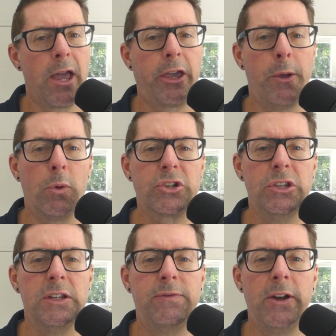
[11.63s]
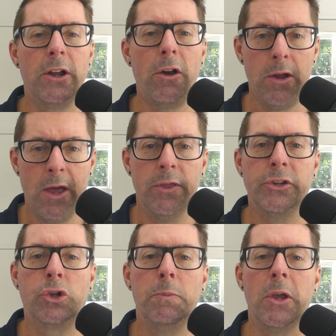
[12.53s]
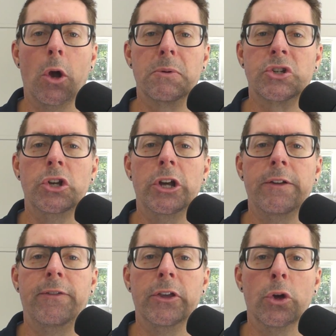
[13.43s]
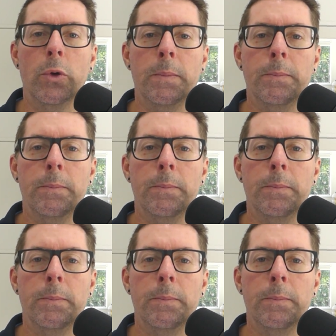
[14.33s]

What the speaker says: keep watching this video. This could be an opportunity for you.